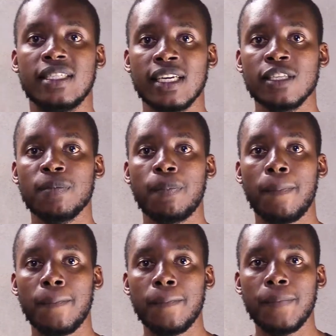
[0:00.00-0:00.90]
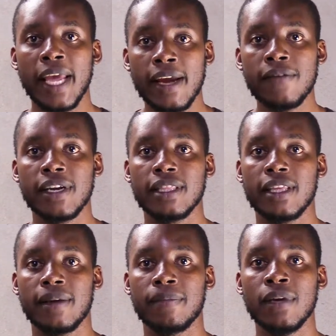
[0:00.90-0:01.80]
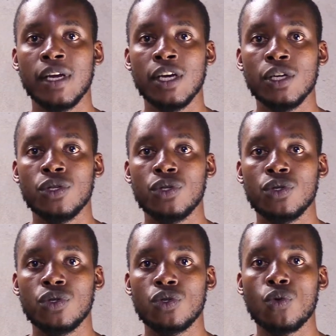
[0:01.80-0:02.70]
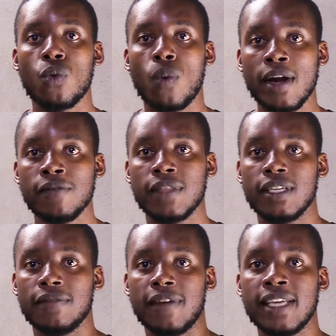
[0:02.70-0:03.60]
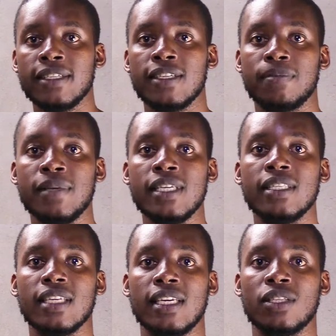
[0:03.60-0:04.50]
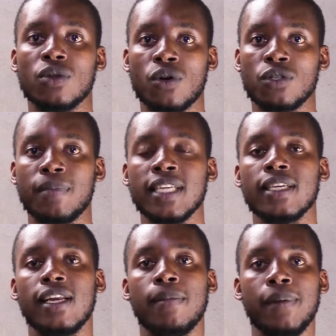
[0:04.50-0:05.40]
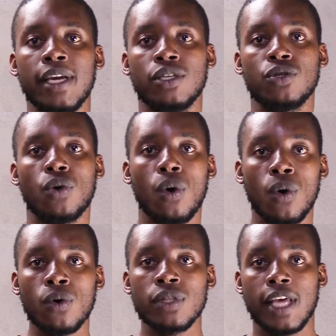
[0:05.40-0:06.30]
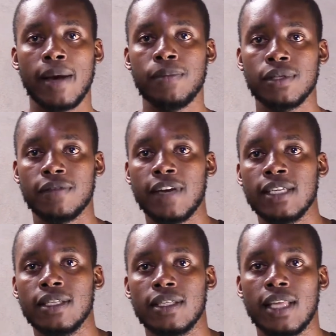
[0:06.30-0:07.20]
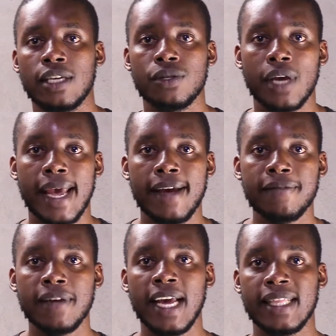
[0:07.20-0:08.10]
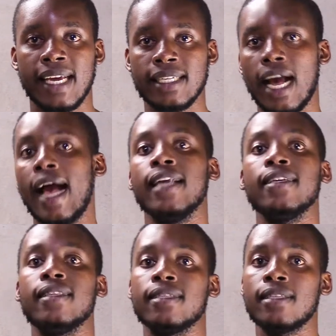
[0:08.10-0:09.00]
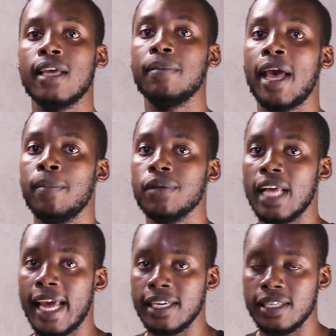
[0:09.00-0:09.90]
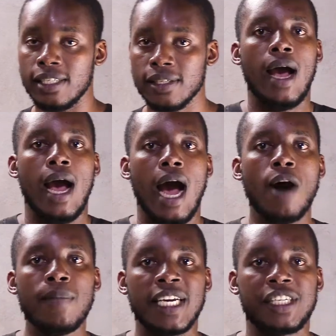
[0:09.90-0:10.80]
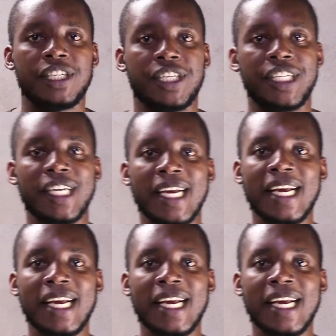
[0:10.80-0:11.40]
just pairing them to one of the devices means it's automatically paired to all the Apple devices that you have that are under the same Apple ID. How much?